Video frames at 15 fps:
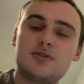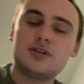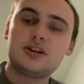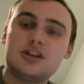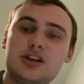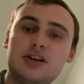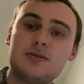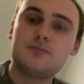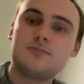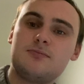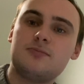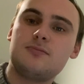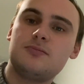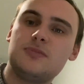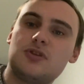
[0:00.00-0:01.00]

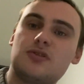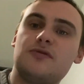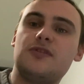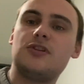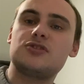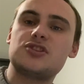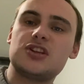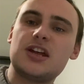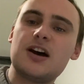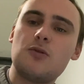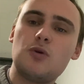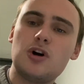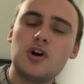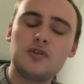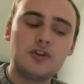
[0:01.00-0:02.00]
Looking forward to that
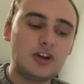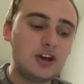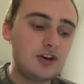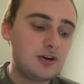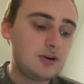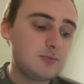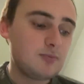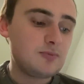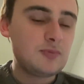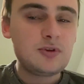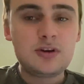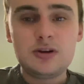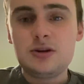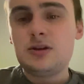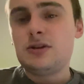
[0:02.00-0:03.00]
one.
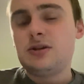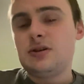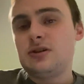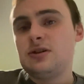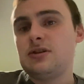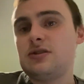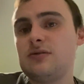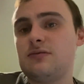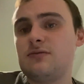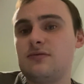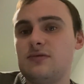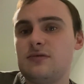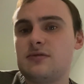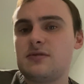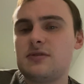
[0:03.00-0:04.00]
And
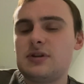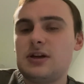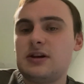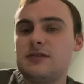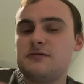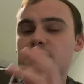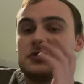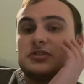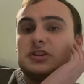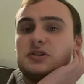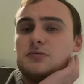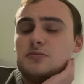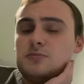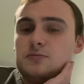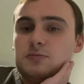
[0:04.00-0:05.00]
a
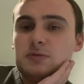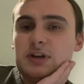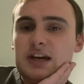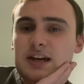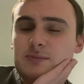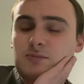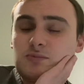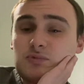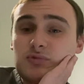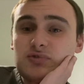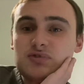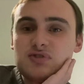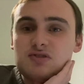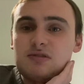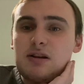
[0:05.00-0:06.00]
new game
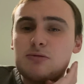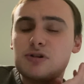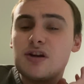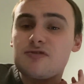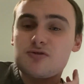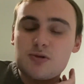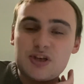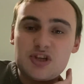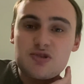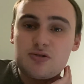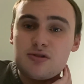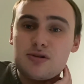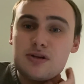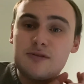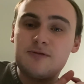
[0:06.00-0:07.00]
to round off
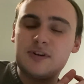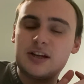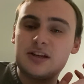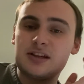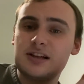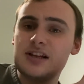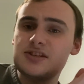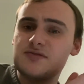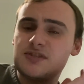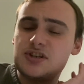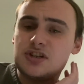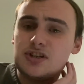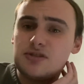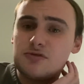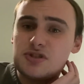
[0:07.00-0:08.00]
2021. I think in the last
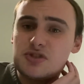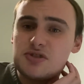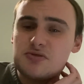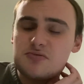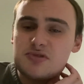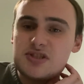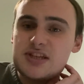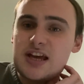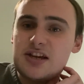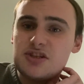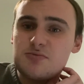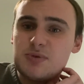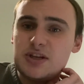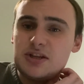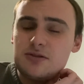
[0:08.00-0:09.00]
video it was set as
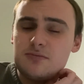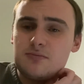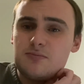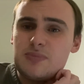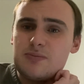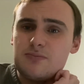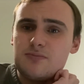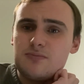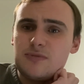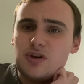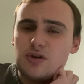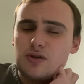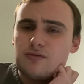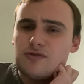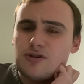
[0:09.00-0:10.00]
being
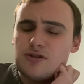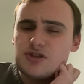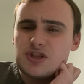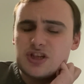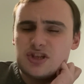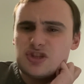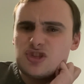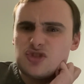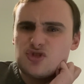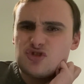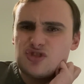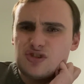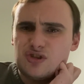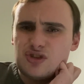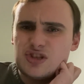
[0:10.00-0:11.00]
Nottingham Forest against
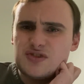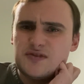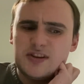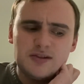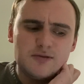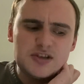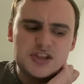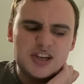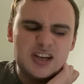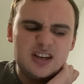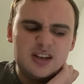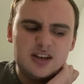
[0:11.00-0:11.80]
Huddersfield, was it?